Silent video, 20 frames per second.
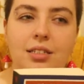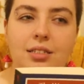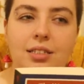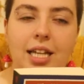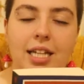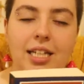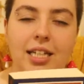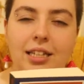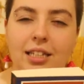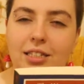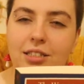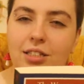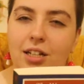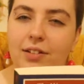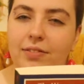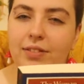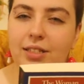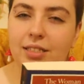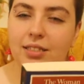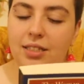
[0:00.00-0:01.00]
taking this
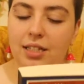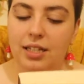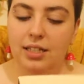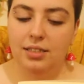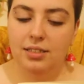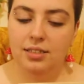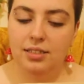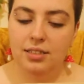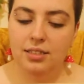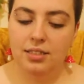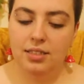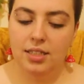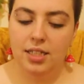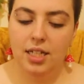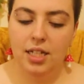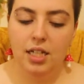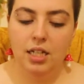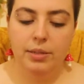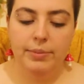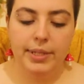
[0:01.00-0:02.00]
off this list
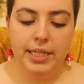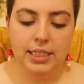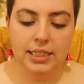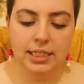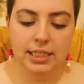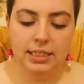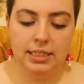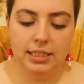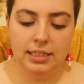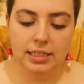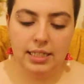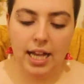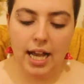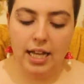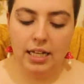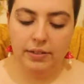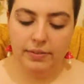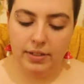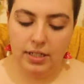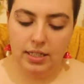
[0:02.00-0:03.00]
because this is
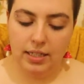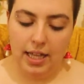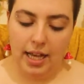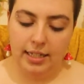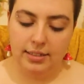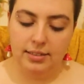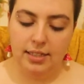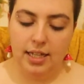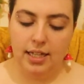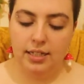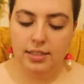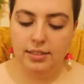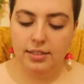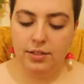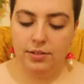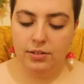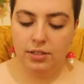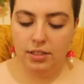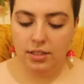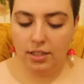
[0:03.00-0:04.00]
kind of a classic,
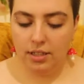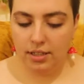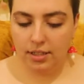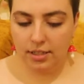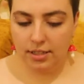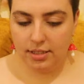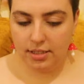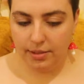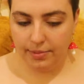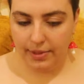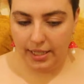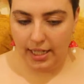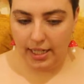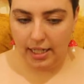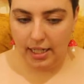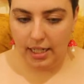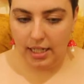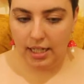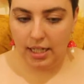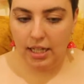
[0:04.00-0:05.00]
so it's a little
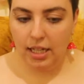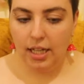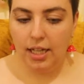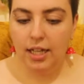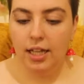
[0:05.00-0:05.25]
intimidating.